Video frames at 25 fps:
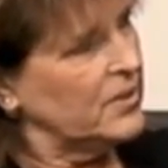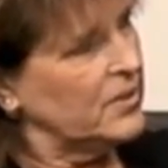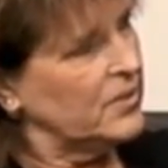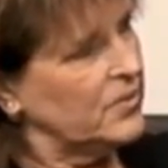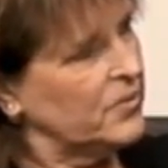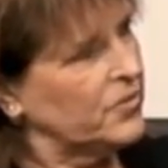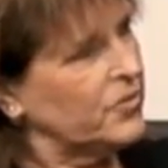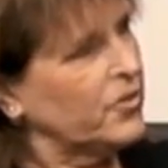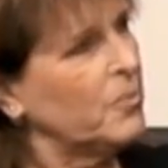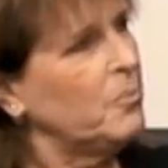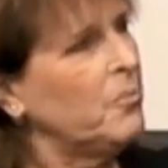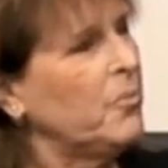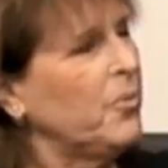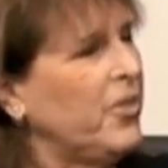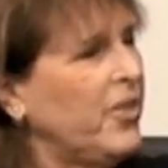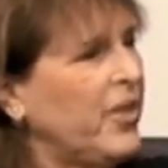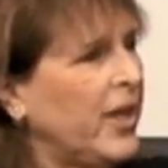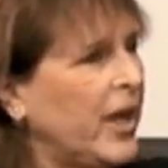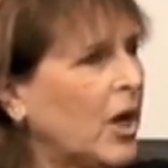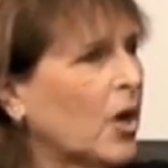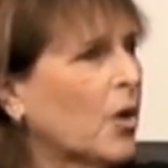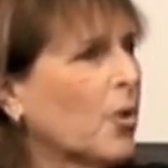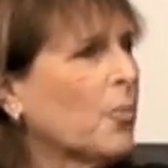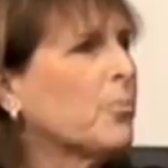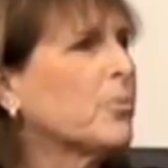from
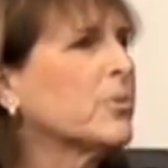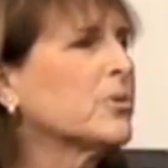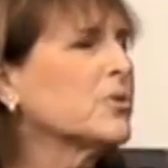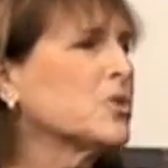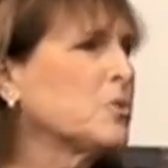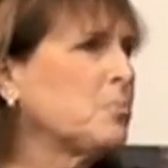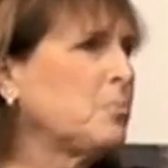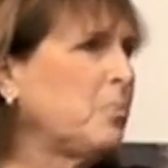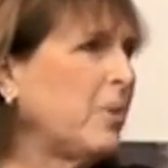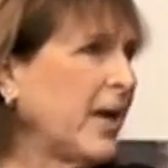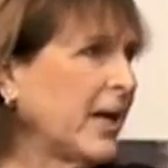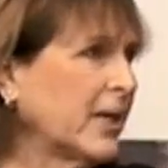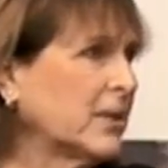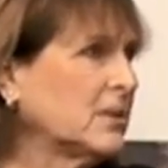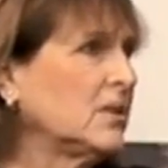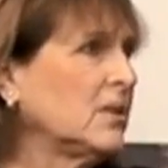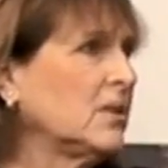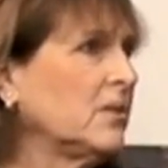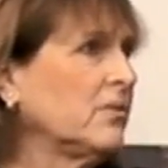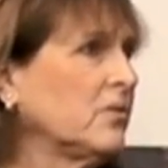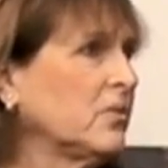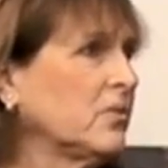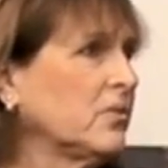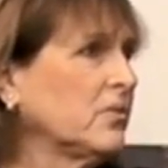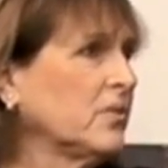their perspective
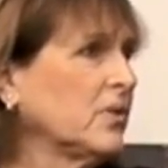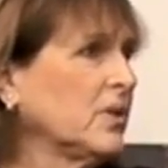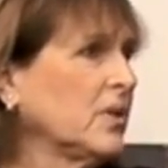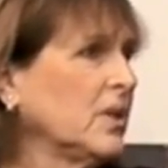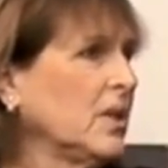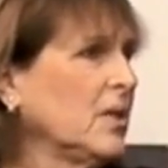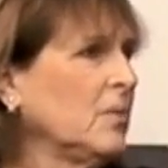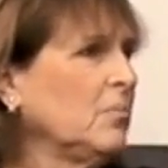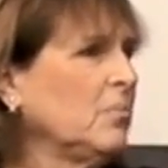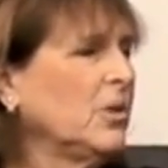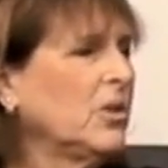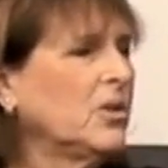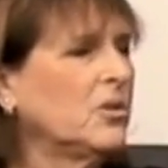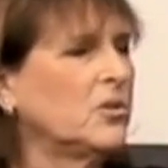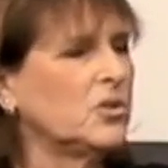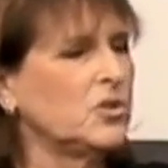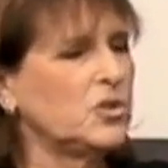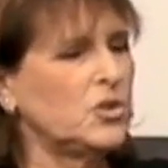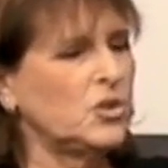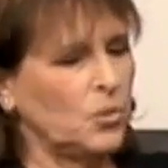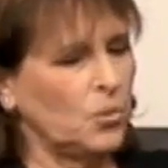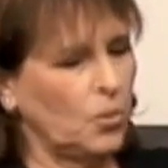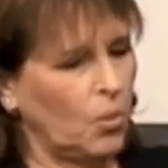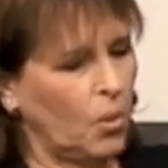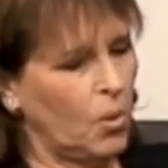because
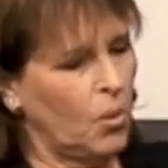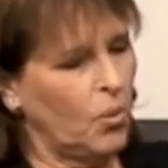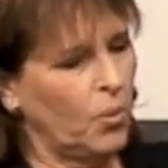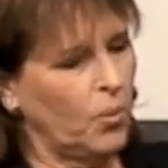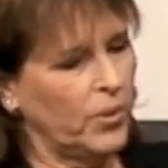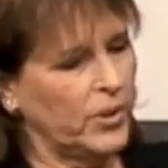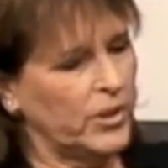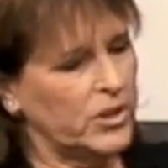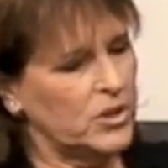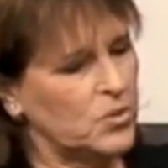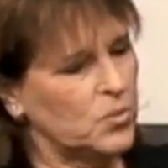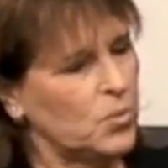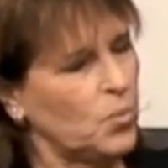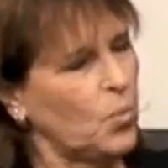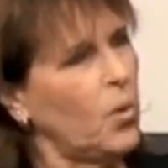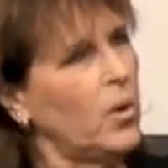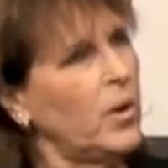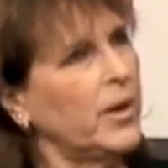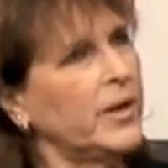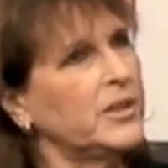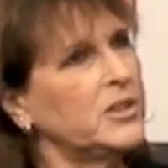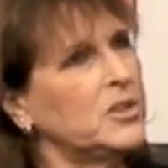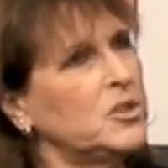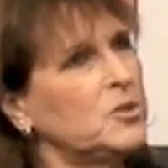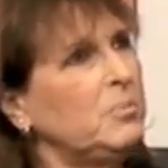you always
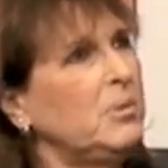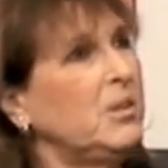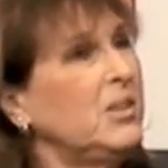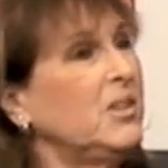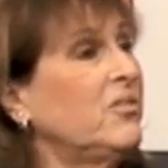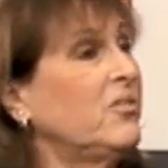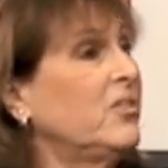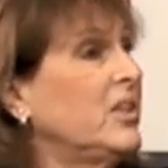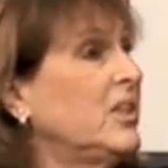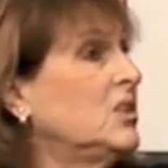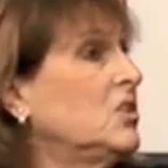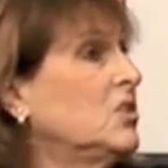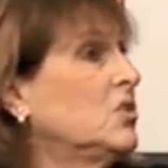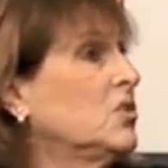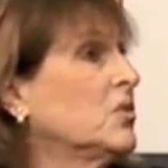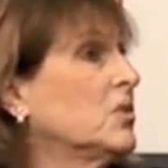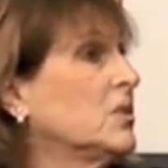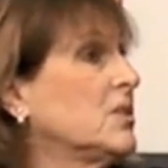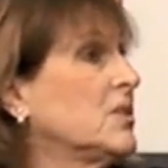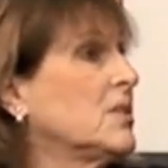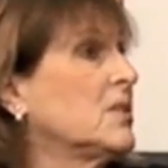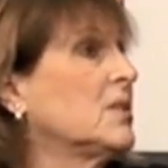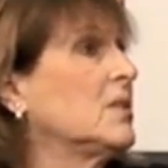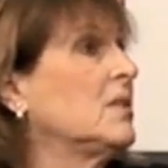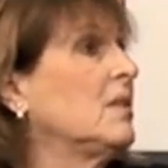want it to be of
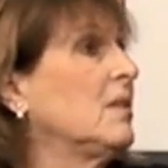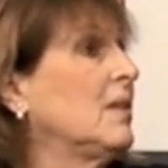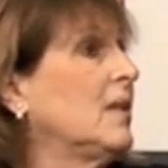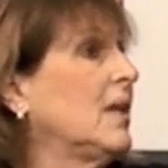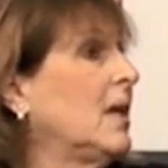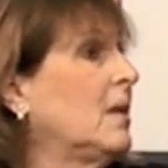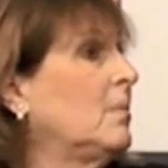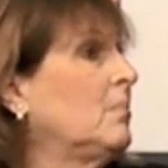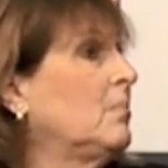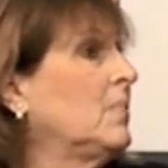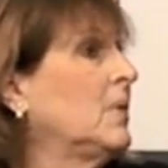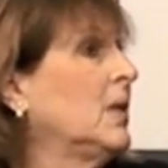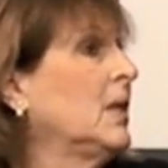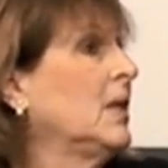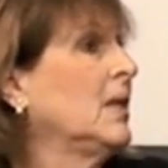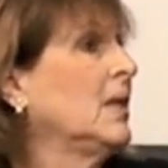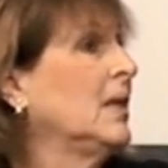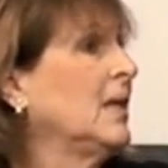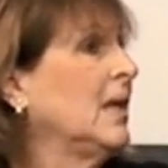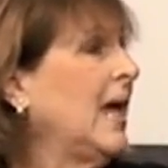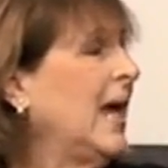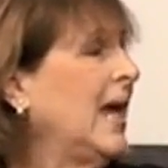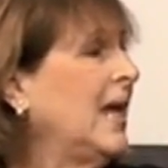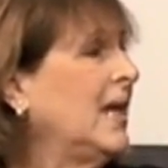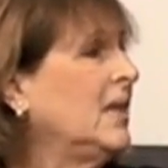interest to them.
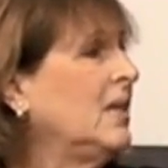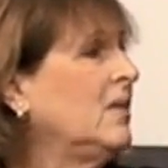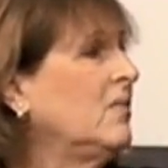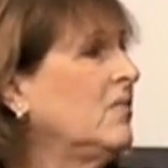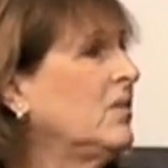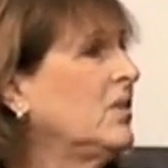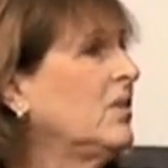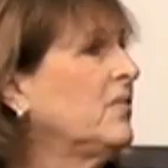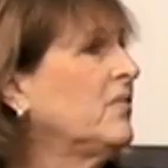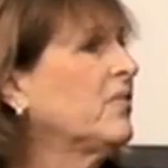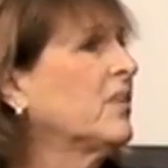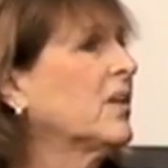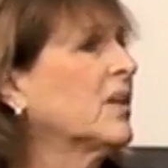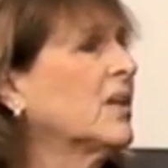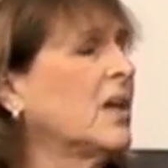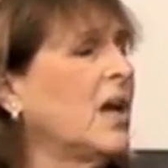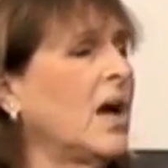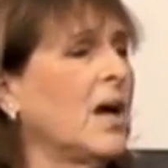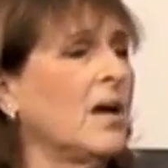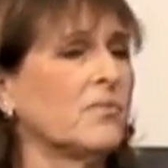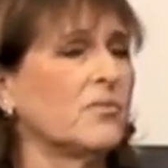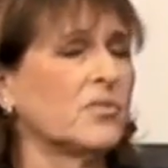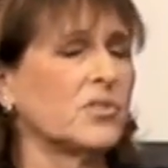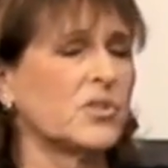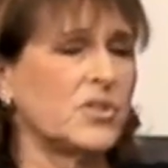And even if the
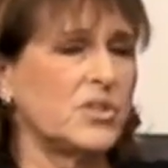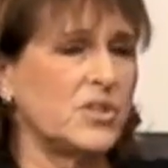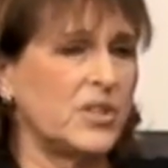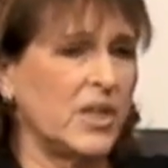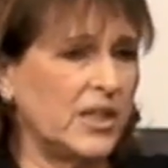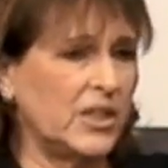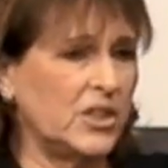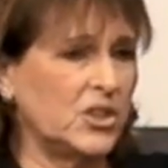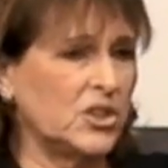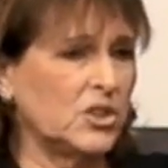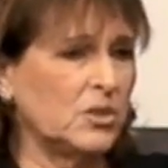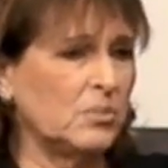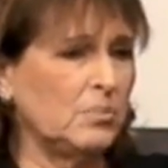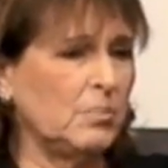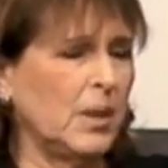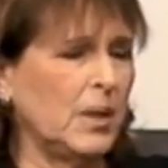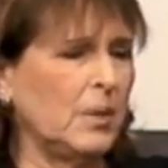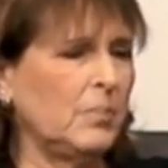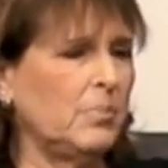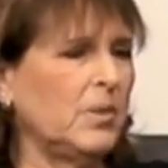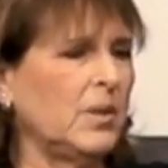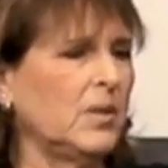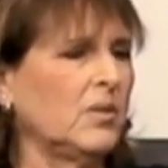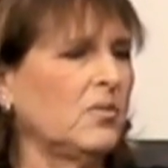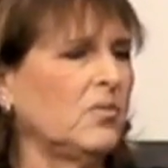conversation may
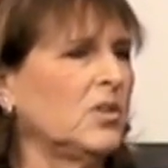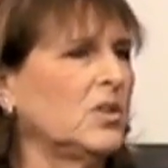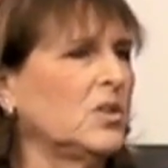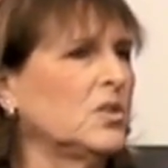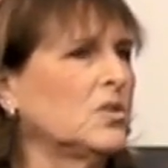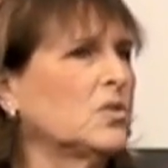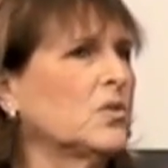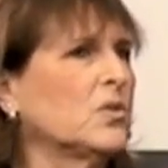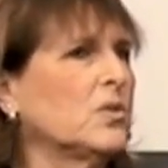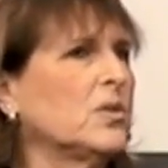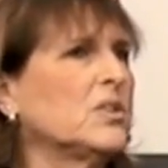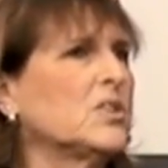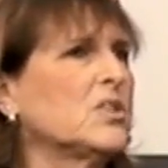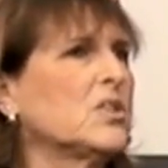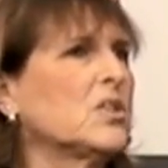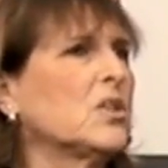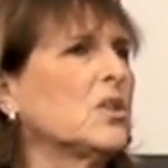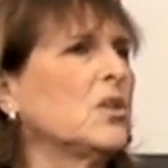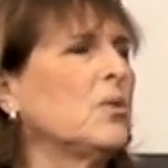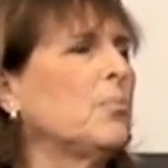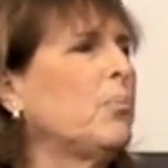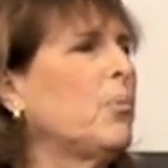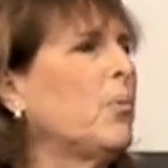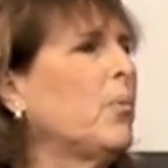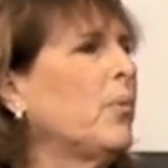be of interest,
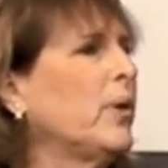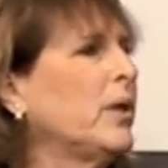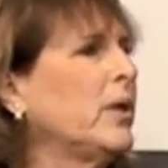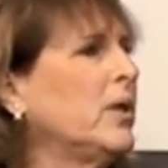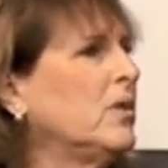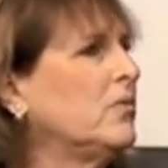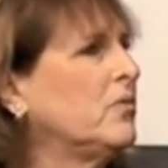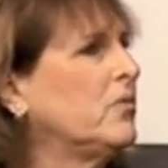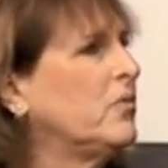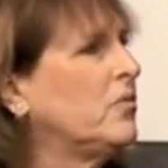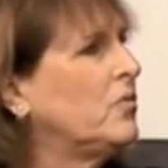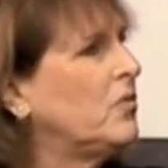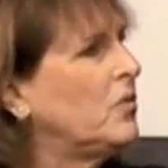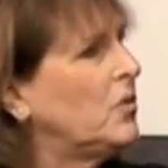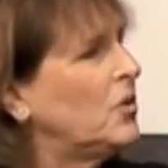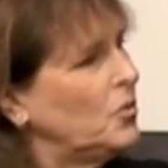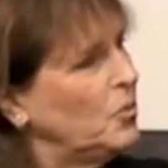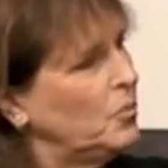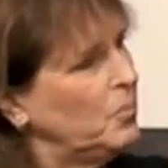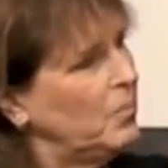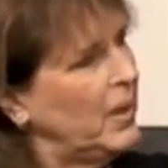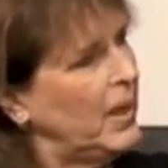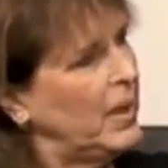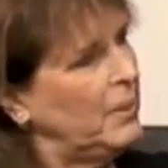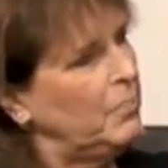the point of view
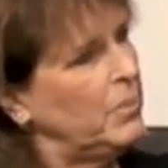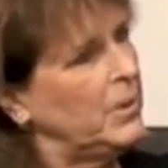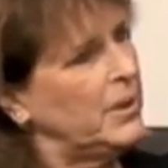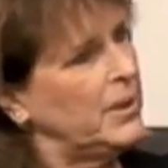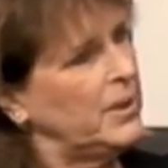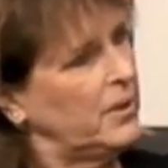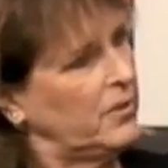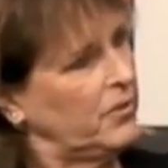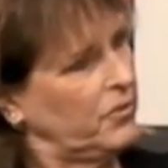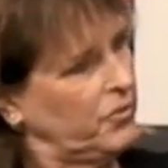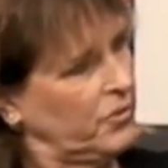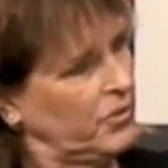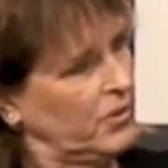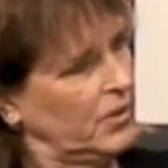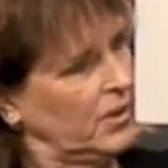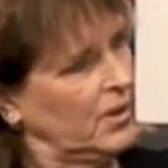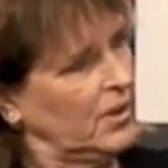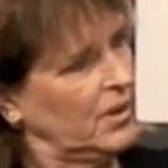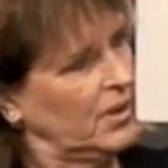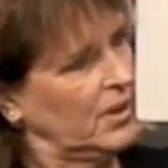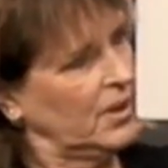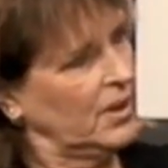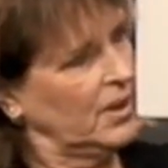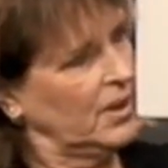may be different.